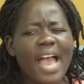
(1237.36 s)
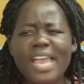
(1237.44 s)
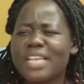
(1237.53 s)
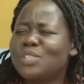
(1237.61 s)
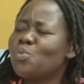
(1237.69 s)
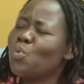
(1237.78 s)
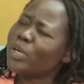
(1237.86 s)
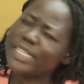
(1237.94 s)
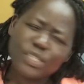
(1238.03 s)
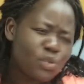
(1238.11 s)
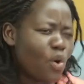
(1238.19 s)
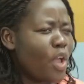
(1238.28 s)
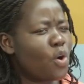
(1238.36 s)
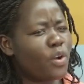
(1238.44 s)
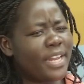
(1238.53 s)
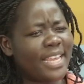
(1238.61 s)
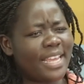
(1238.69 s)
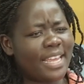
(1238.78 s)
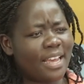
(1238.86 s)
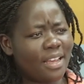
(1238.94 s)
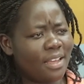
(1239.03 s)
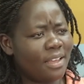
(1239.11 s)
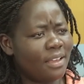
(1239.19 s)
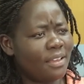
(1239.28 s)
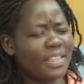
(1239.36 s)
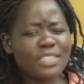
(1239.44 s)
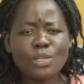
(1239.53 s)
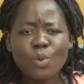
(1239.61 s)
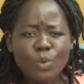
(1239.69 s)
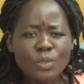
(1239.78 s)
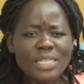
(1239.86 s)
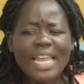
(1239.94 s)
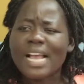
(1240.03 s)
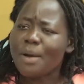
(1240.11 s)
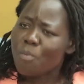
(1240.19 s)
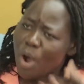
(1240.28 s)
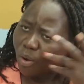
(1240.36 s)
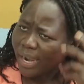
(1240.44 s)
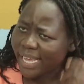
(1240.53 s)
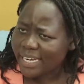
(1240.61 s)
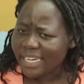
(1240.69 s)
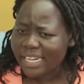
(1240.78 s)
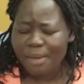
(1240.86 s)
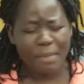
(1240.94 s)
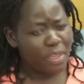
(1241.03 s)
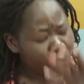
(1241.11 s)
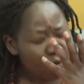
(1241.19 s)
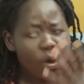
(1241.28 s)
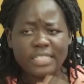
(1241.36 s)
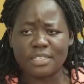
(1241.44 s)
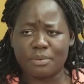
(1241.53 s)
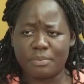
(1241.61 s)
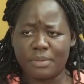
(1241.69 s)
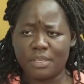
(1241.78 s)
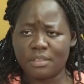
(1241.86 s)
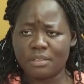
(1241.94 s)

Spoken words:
Guys, what is going on here? This looks like a mwango like drama if you ask me.